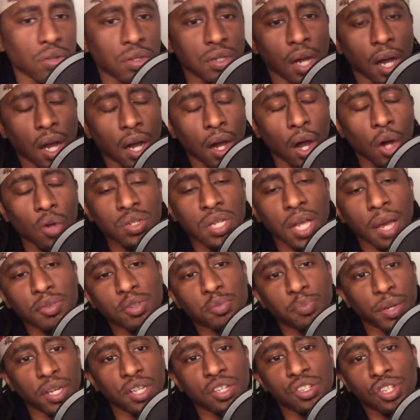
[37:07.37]
uh, Hotep's
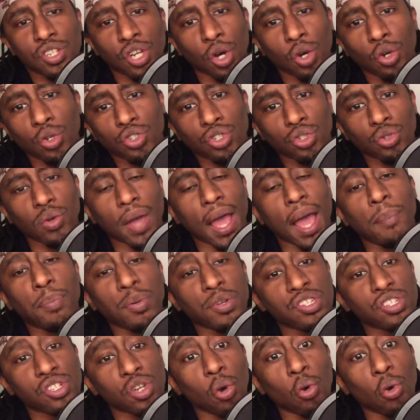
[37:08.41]
been told you
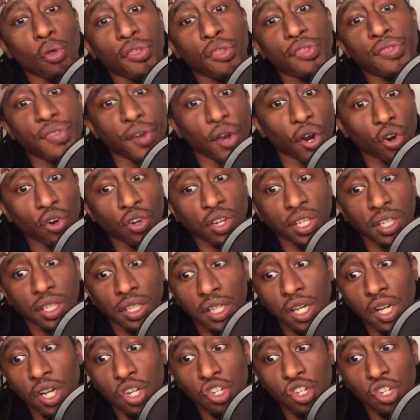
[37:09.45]
episode 30